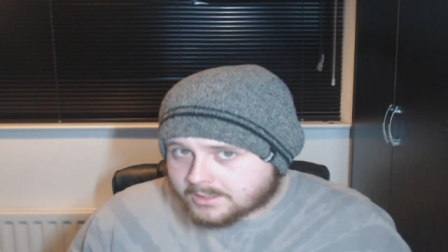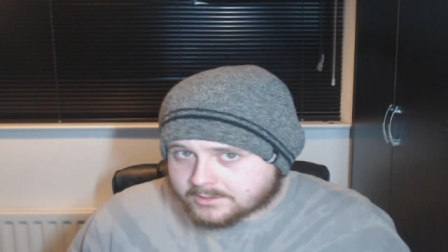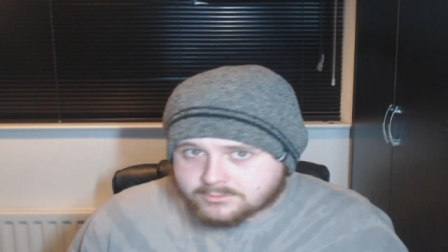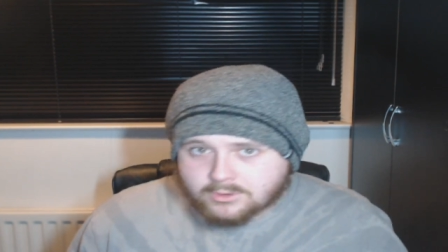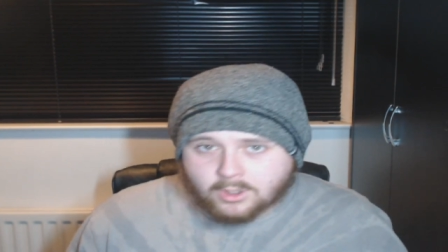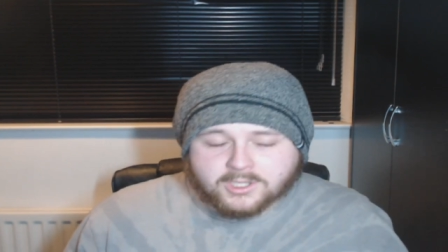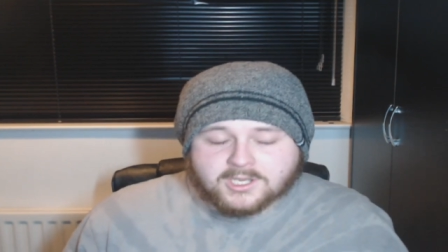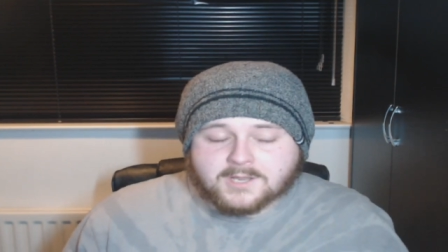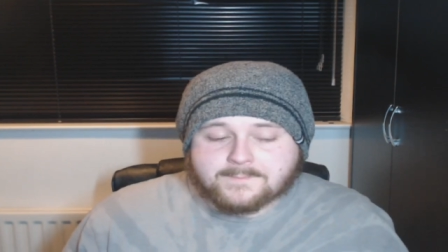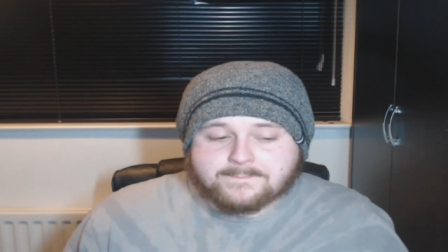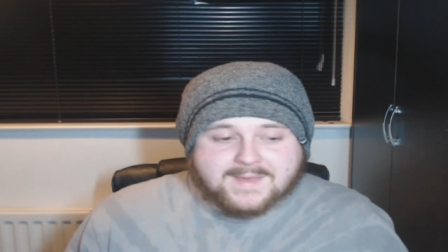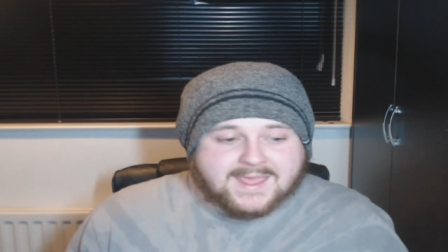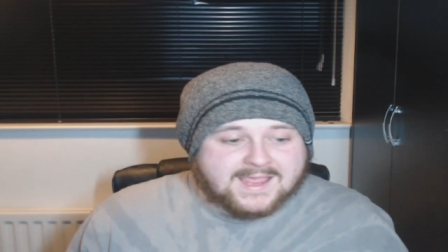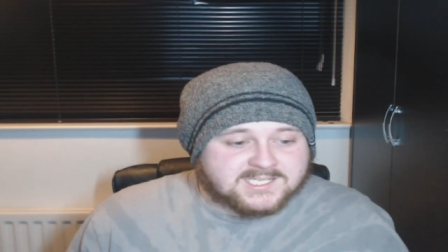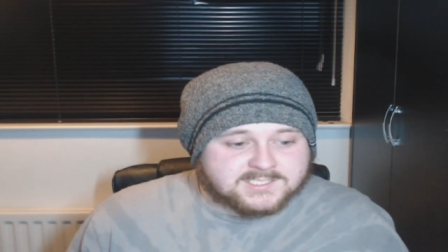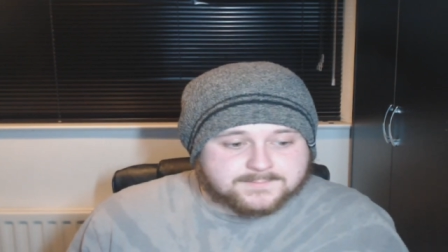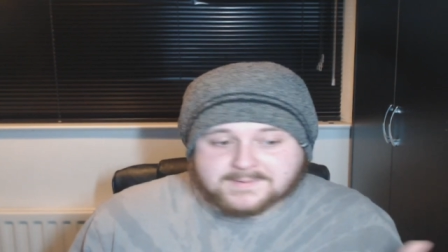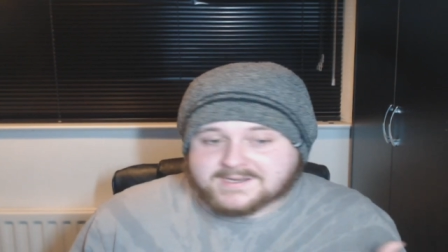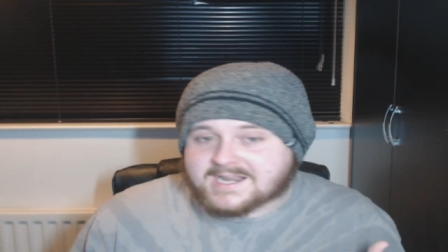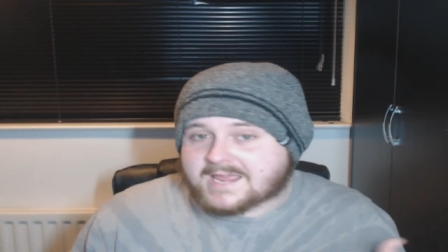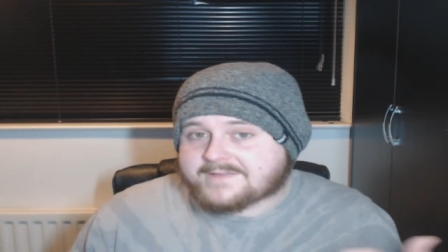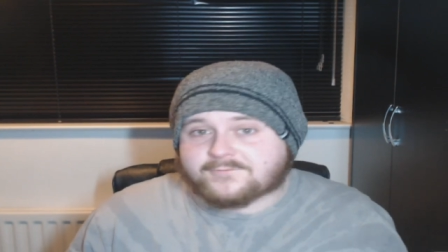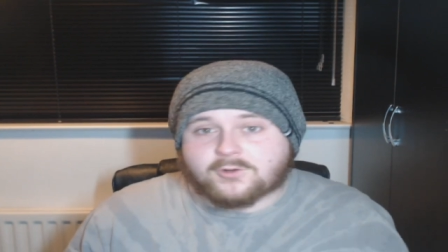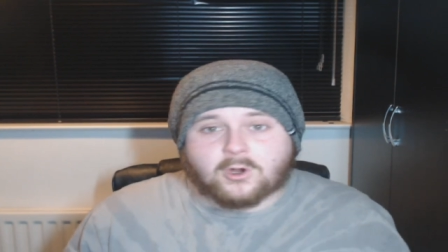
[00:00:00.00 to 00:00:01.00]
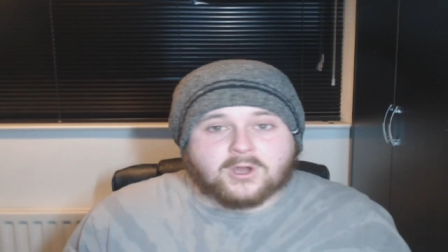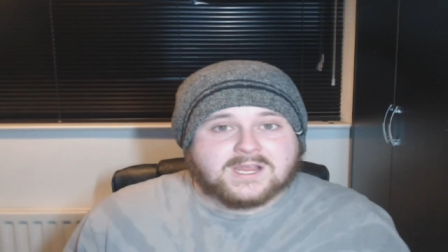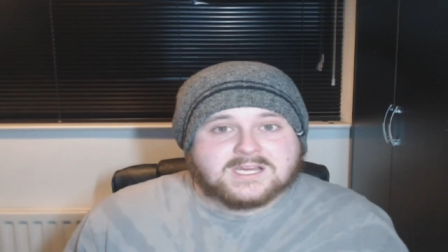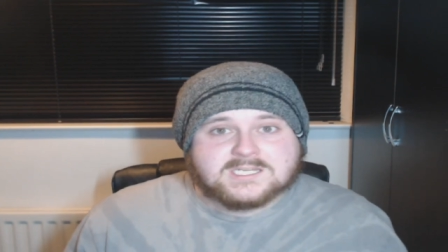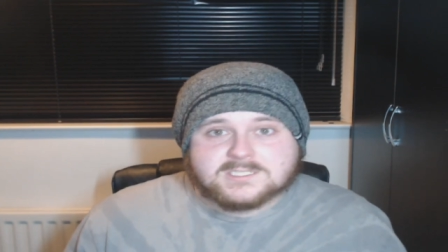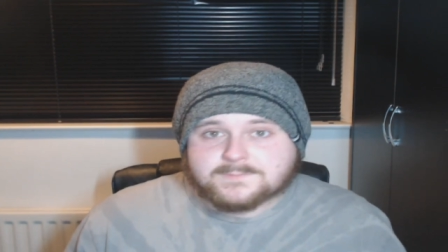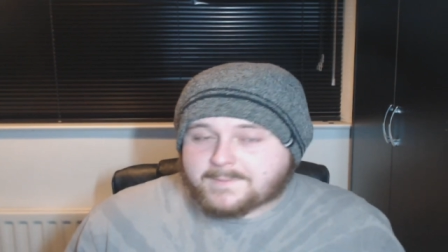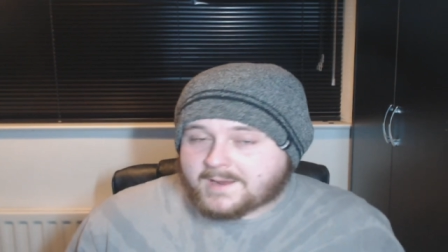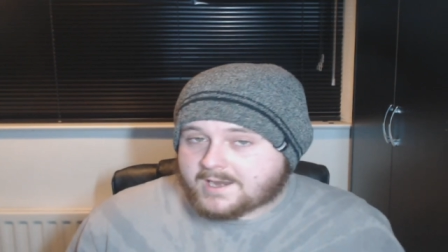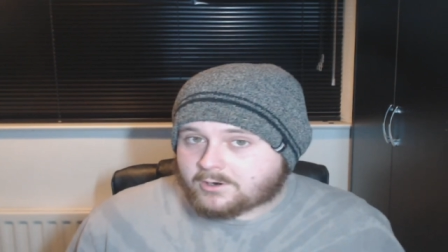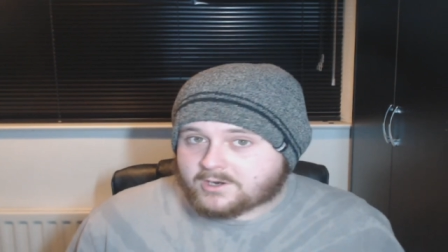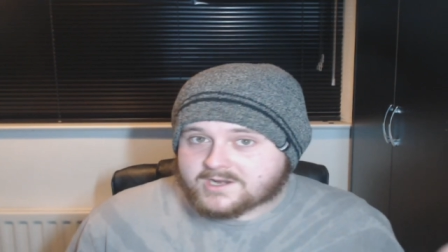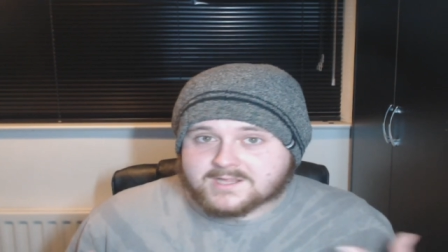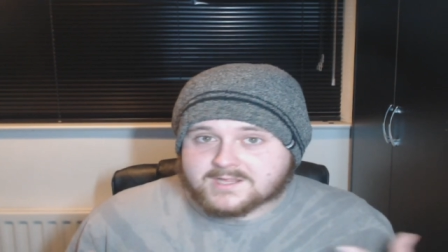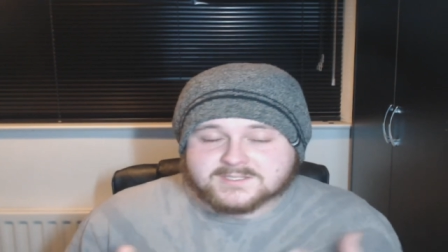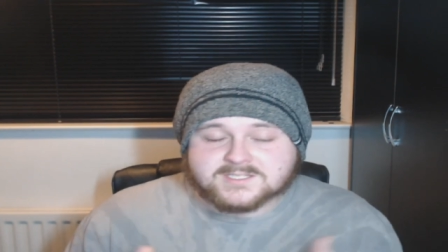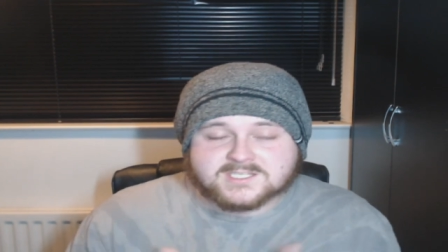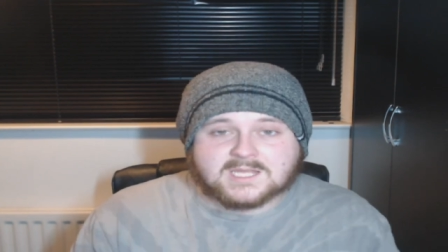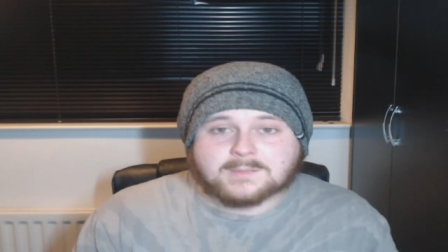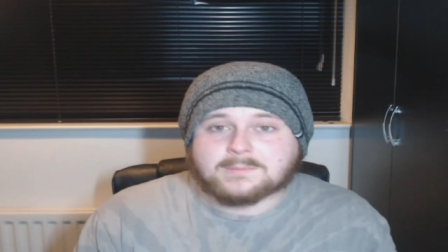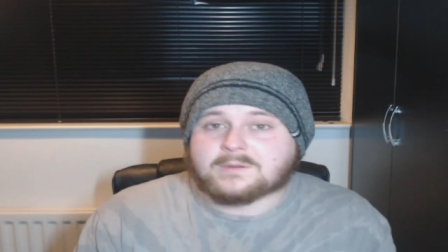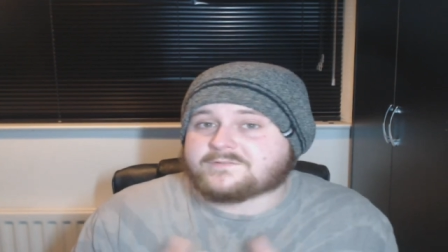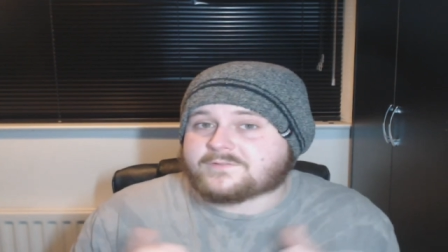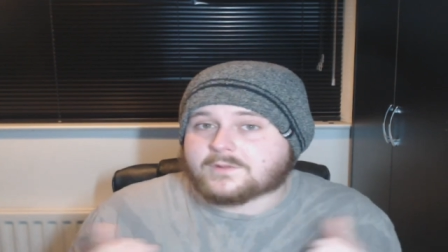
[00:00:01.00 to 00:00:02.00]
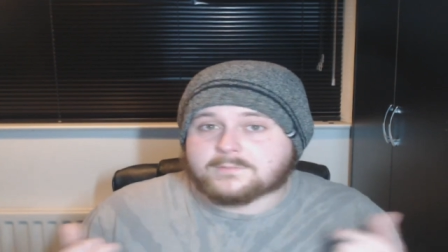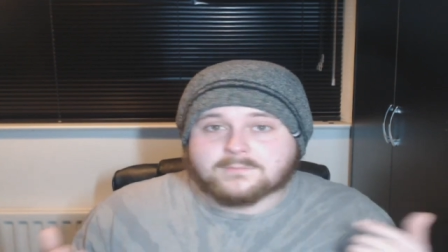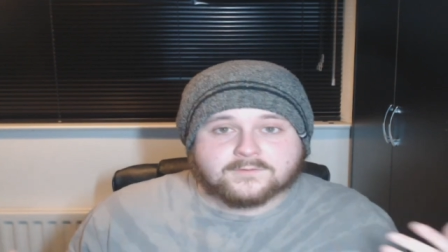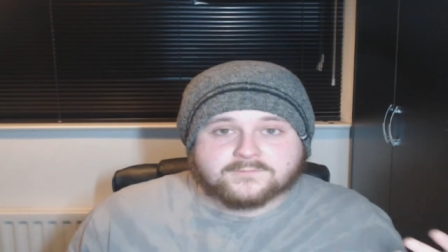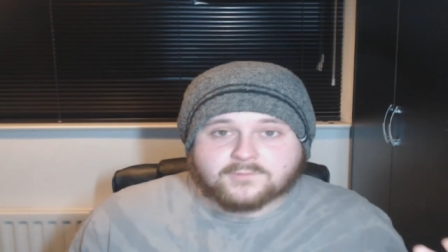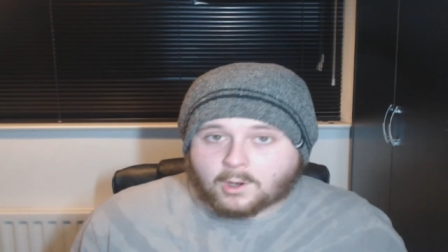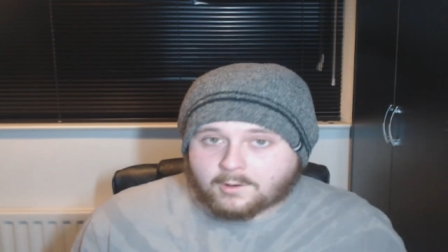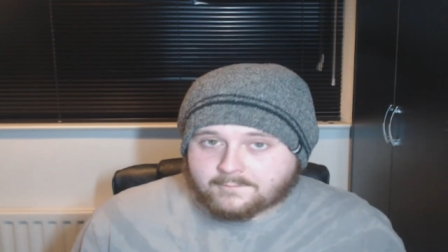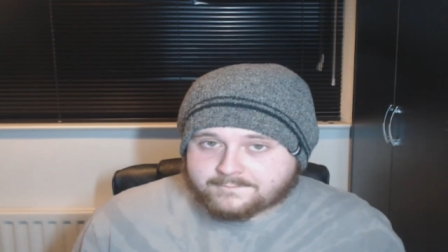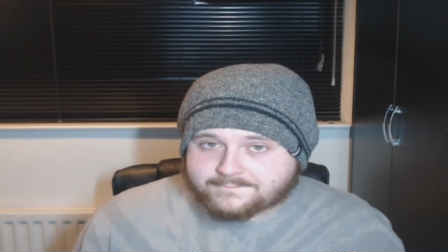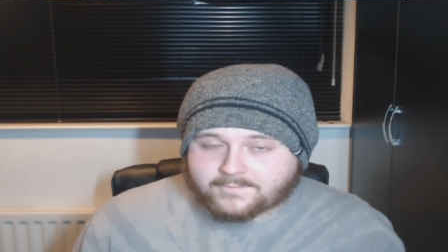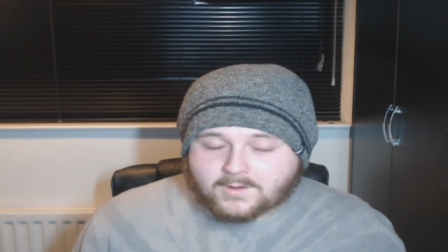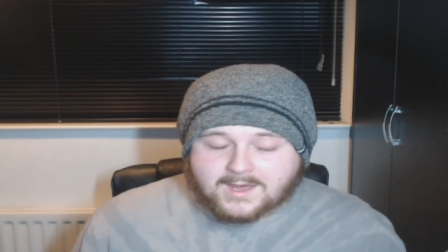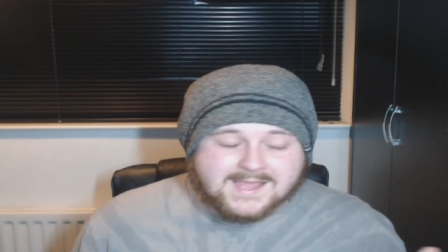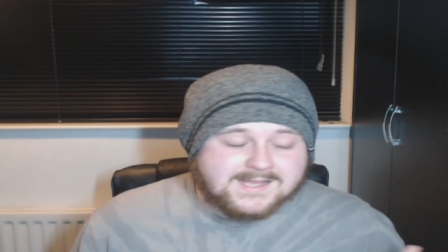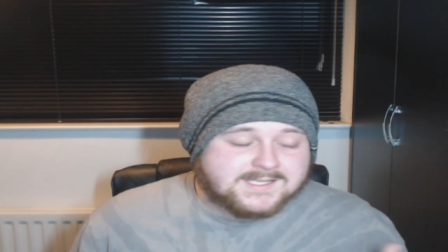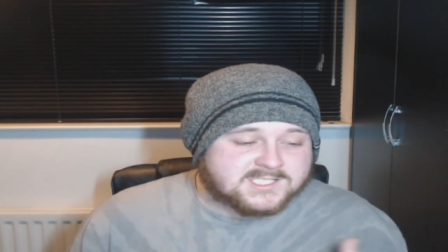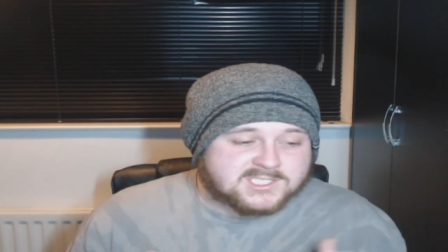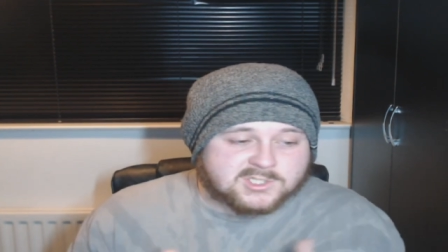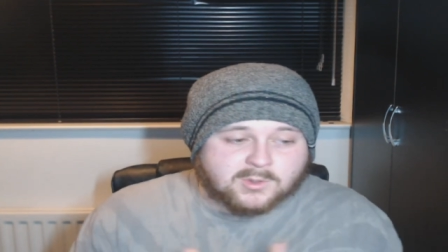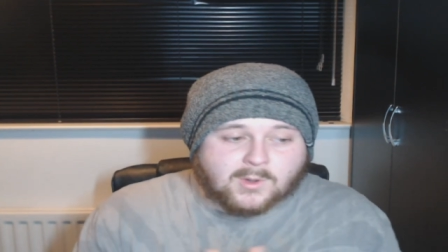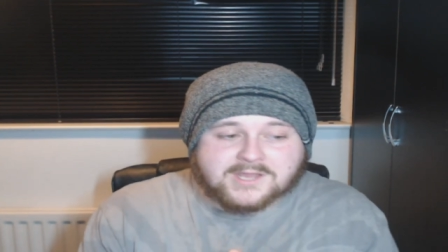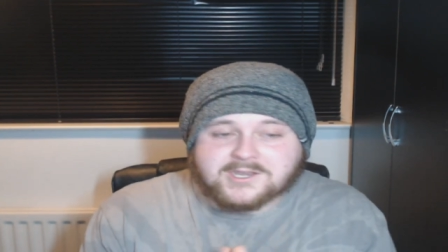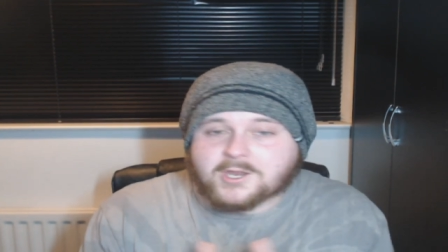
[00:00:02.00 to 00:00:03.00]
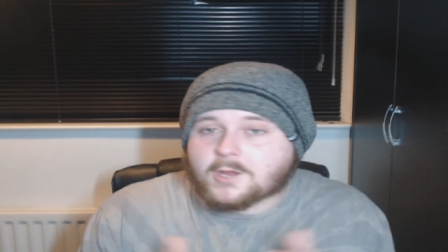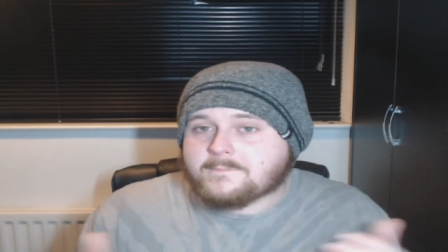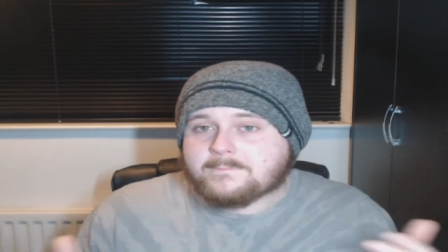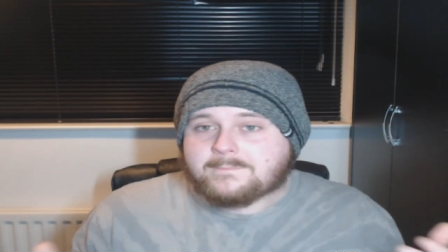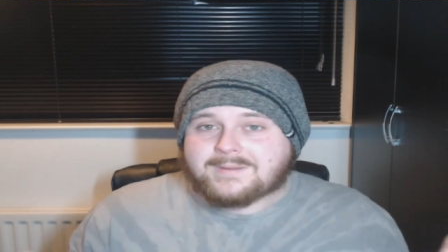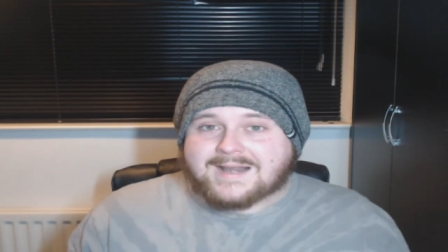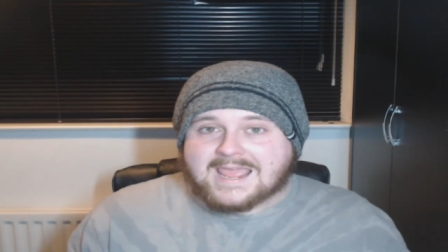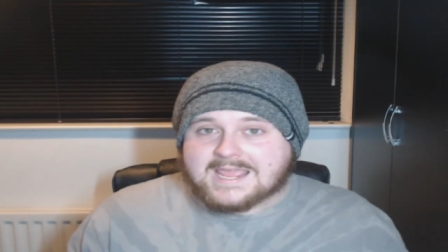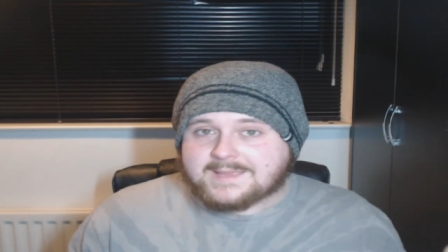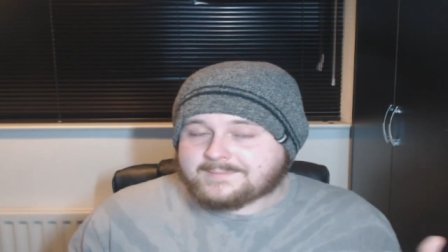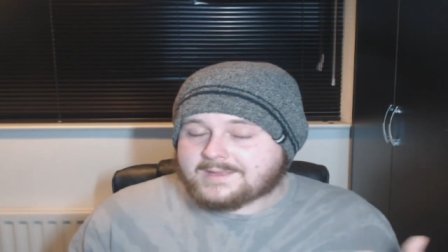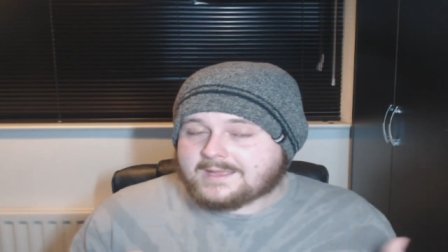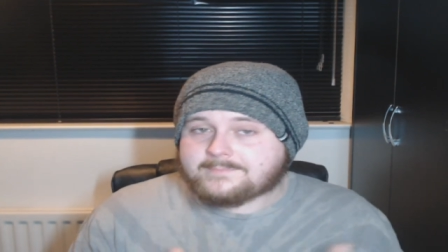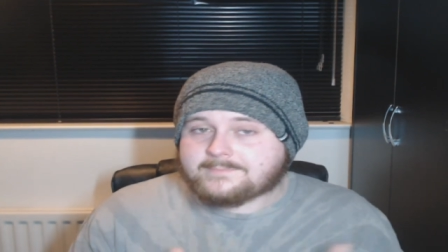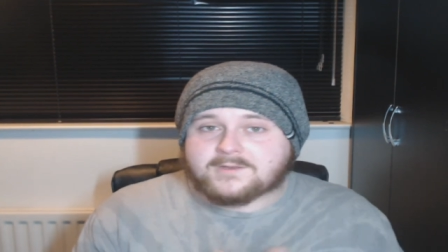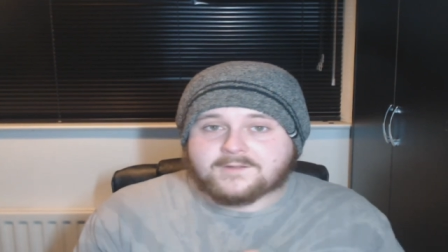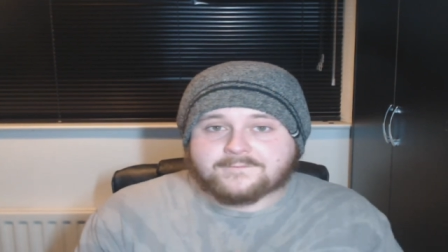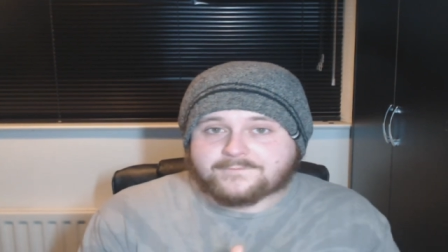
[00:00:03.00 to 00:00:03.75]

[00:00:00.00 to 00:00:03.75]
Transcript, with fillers: Not the best, but they've got experience. Some of them have got fights, so I don't blame him.